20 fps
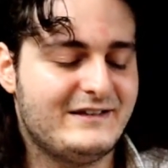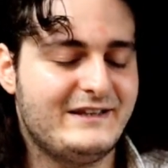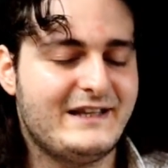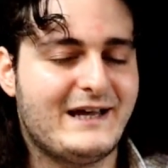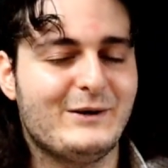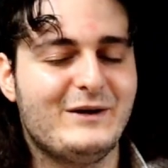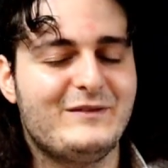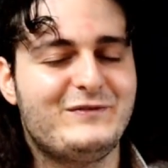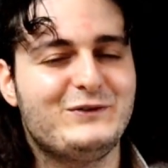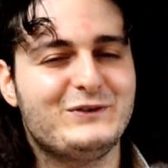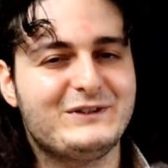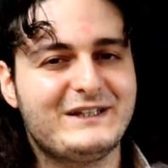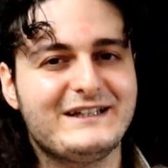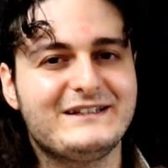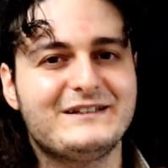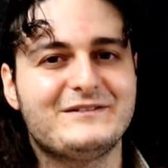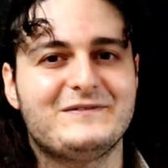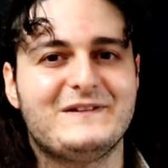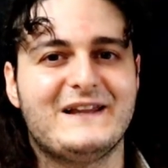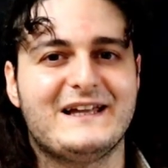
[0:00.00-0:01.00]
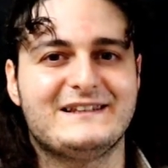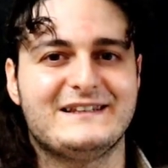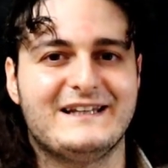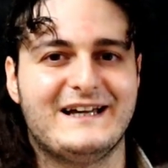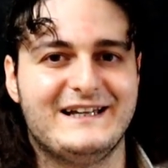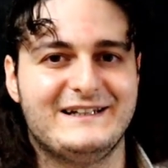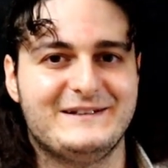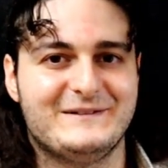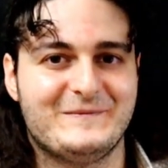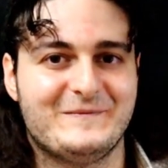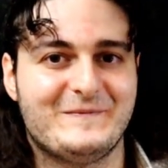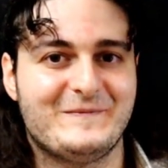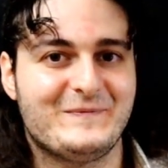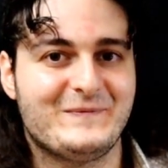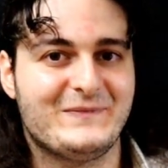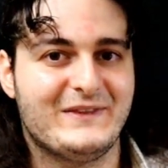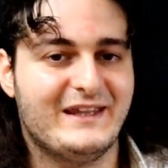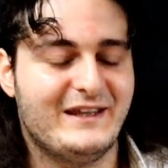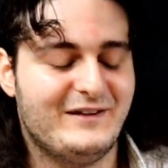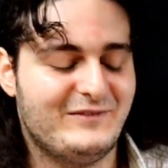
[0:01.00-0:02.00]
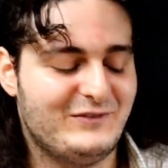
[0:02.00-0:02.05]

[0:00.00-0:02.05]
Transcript: Now if you take the flat 9,